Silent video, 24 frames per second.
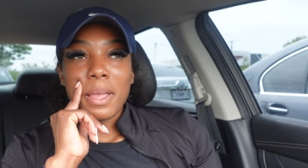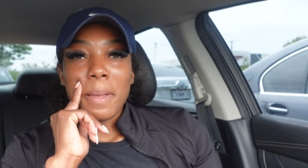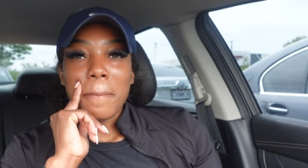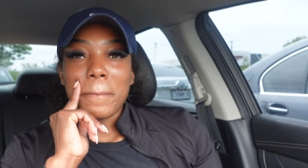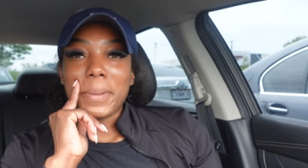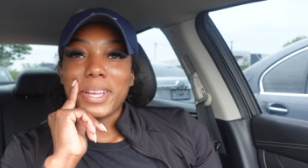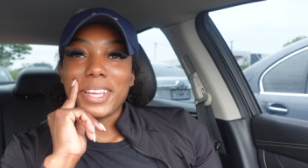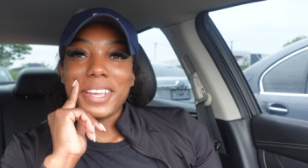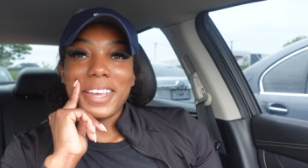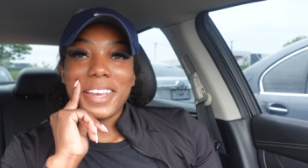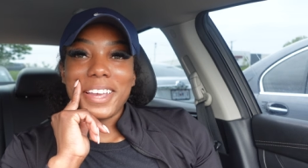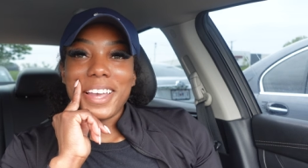
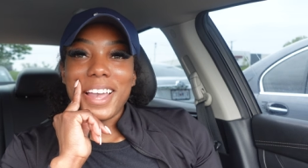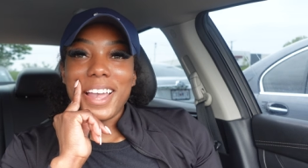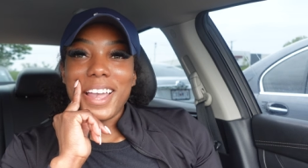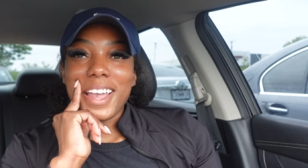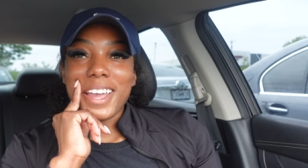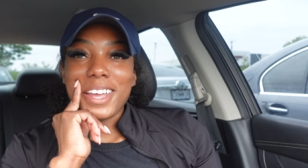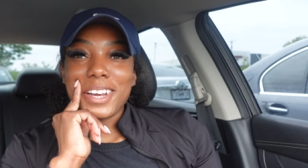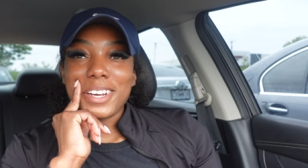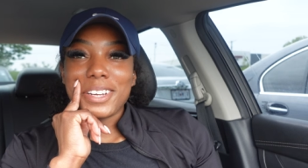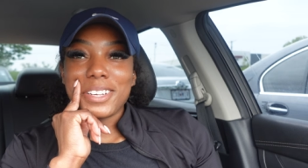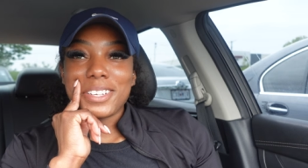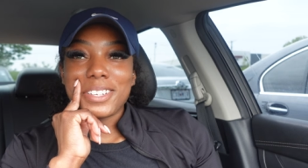But yeah, I
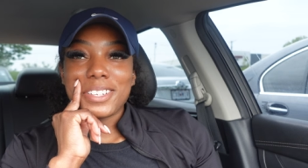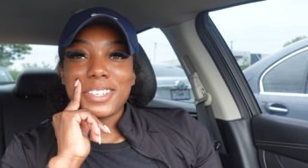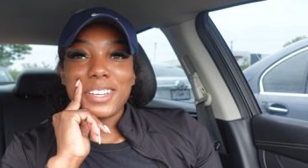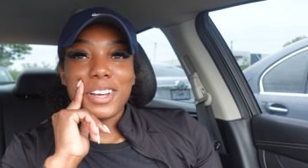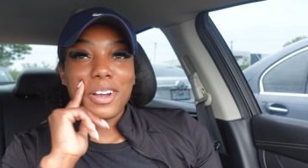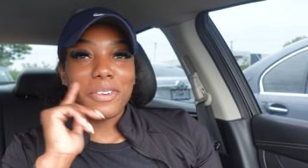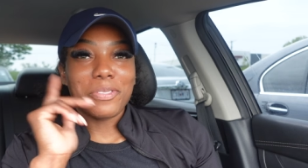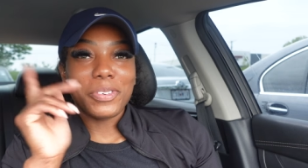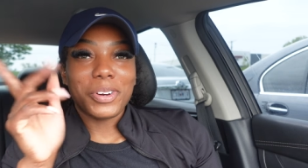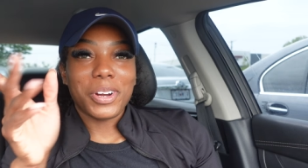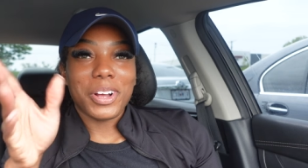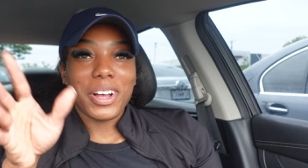had a
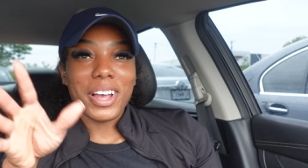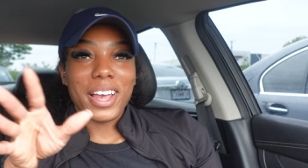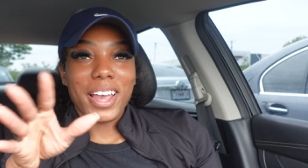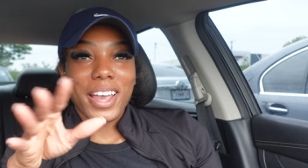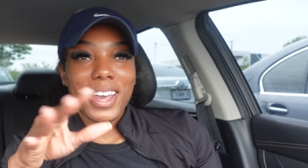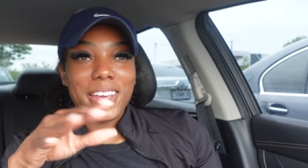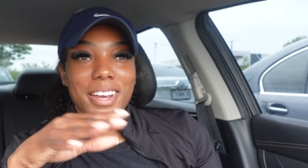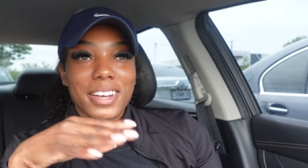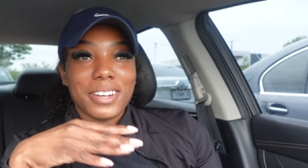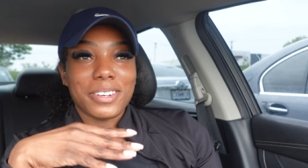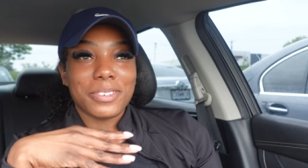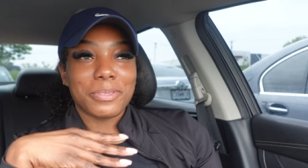overall
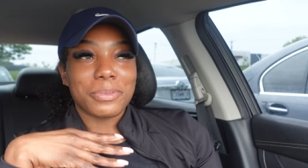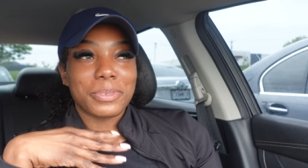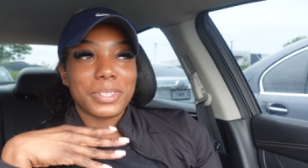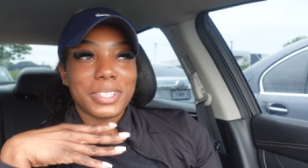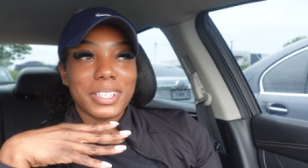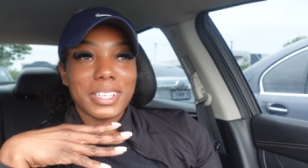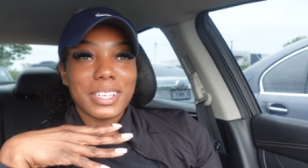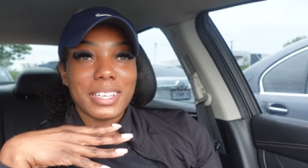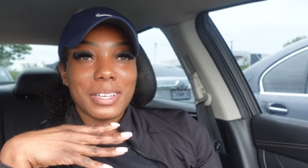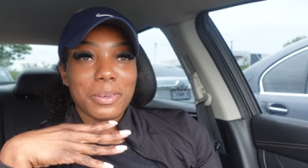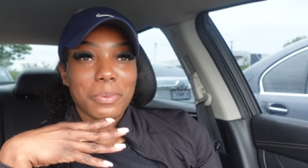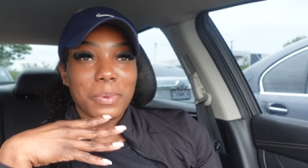had a
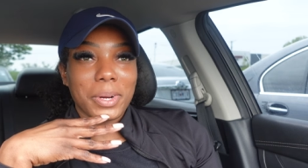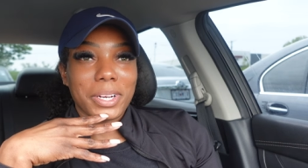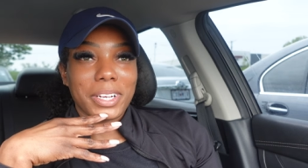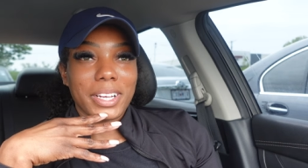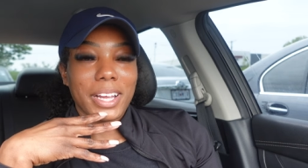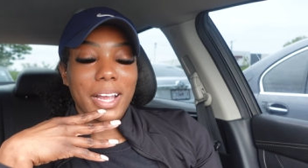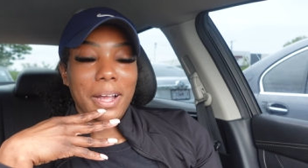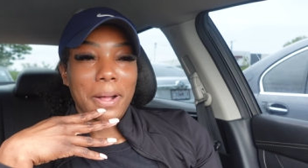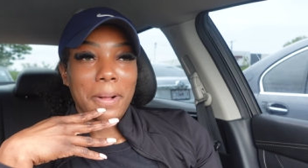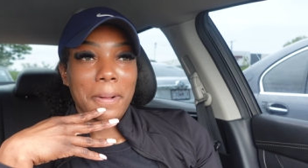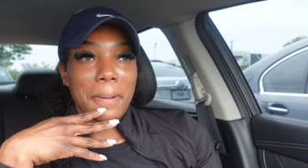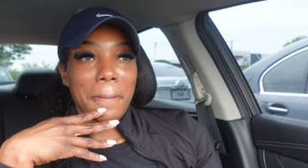really good
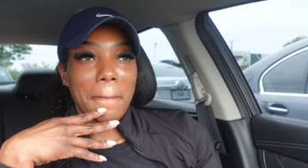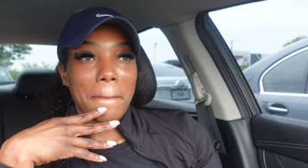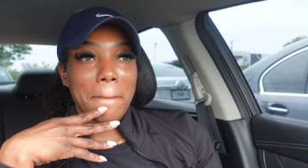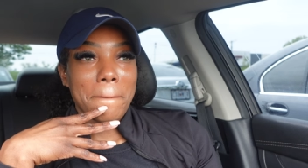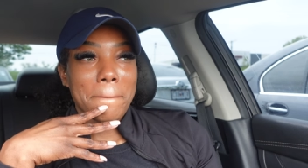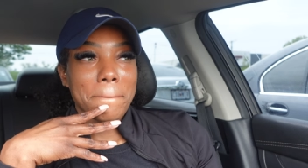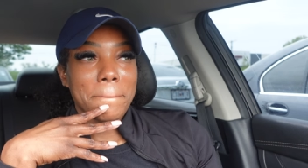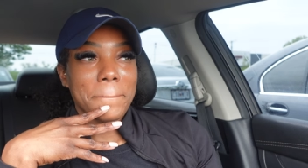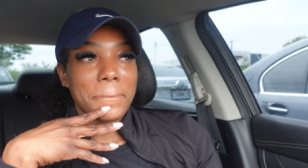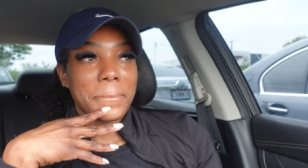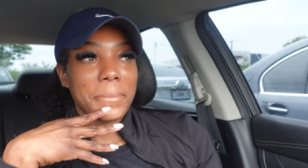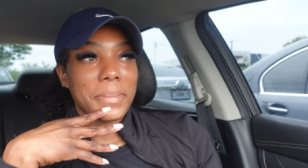workout
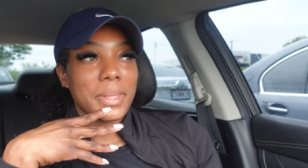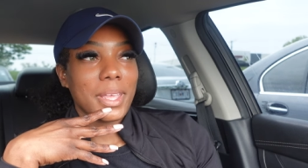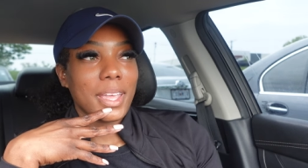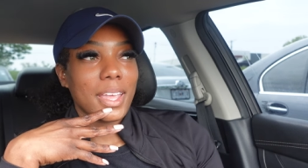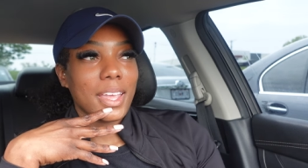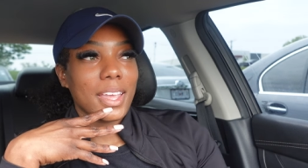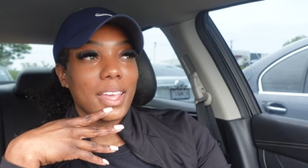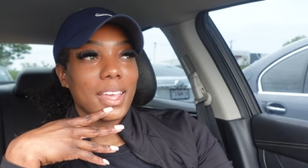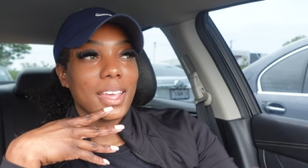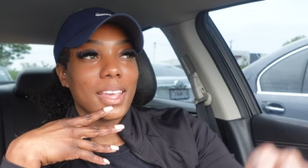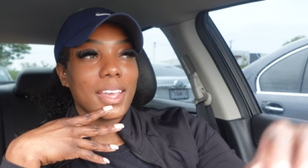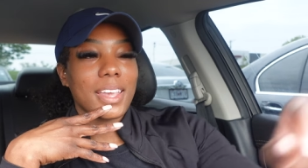
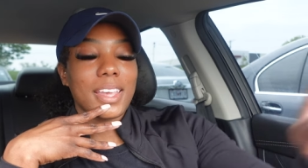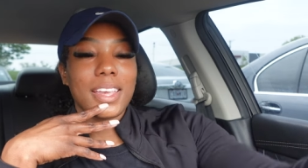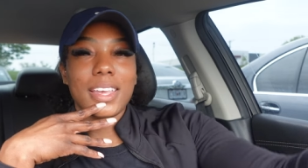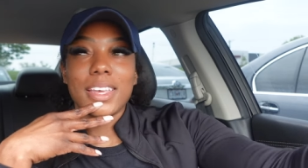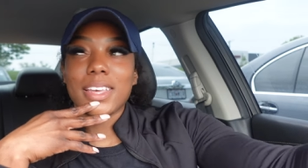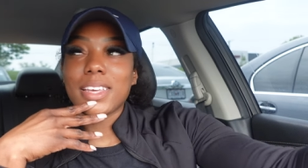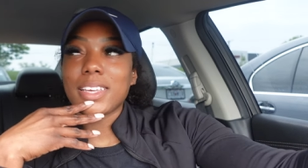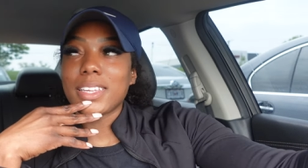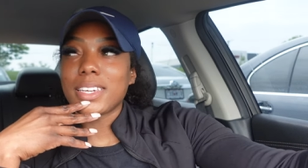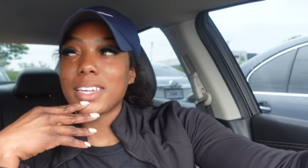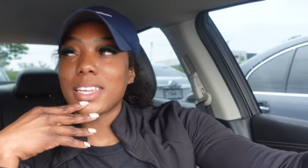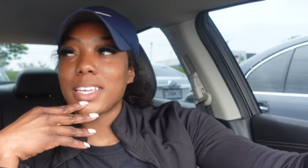
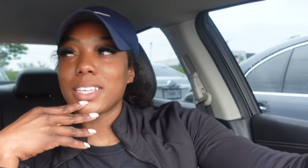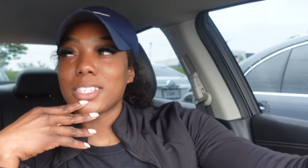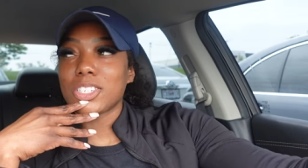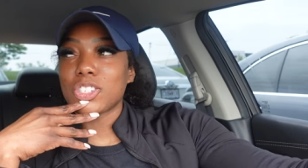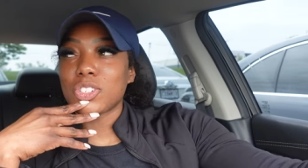and it's